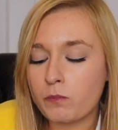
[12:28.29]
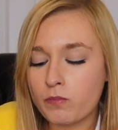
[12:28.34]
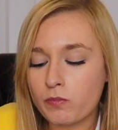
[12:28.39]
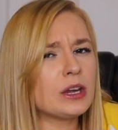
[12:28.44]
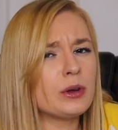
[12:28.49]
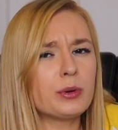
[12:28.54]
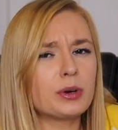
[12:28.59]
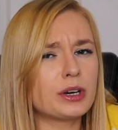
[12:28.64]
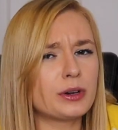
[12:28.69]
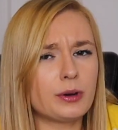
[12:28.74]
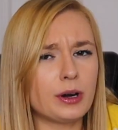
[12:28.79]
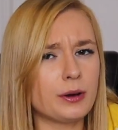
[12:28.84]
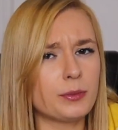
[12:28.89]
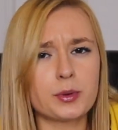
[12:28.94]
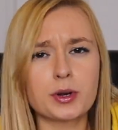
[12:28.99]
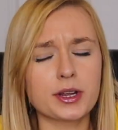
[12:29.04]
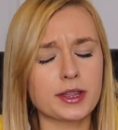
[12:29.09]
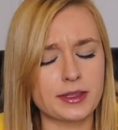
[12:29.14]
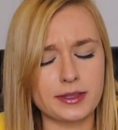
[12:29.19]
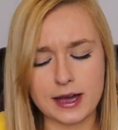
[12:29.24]
he wouldn't want
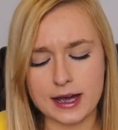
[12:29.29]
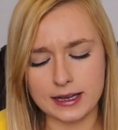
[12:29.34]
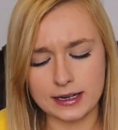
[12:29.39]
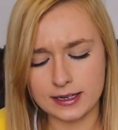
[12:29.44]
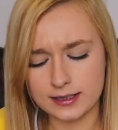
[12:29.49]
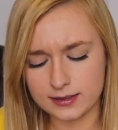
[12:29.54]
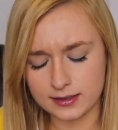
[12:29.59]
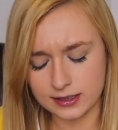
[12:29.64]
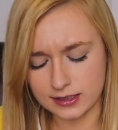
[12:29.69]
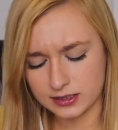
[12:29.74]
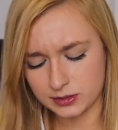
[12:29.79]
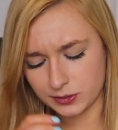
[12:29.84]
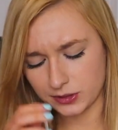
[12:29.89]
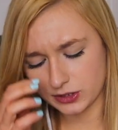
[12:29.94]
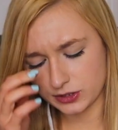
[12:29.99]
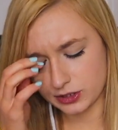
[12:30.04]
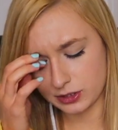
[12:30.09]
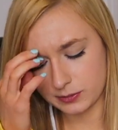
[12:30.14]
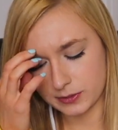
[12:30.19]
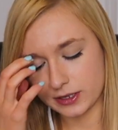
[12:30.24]
more than that. He doesn't like
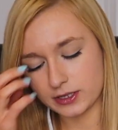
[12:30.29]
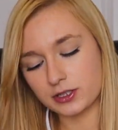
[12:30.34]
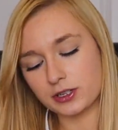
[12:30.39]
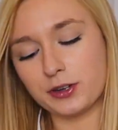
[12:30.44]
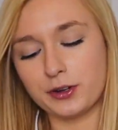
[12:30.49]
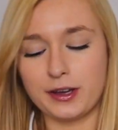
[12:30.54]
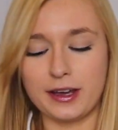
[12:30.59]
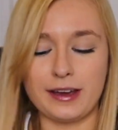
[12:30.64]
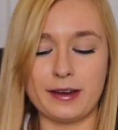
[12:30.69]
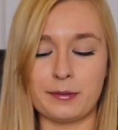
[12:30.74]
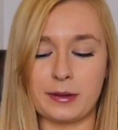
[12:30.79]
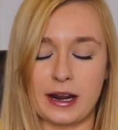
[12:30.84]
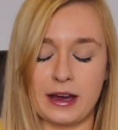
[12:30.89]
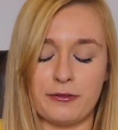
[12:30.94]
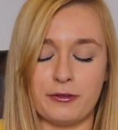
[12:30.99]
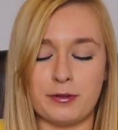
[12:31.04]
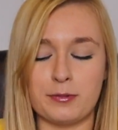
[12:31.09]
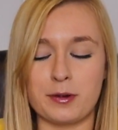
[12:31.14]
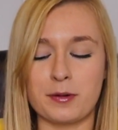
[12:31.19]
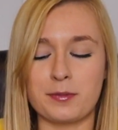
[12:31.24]
sweets too much. Okay, I'm going to
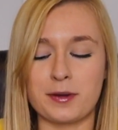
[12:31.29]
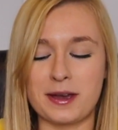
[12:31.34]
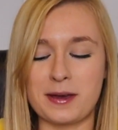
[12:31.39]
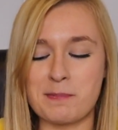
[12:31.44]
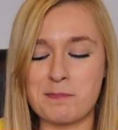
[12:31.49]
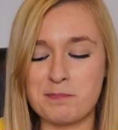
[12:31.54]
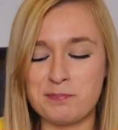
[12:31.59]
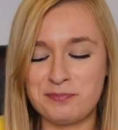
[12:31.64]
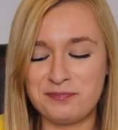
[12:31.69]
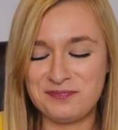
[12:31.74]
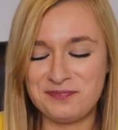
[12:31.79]
have one more bite.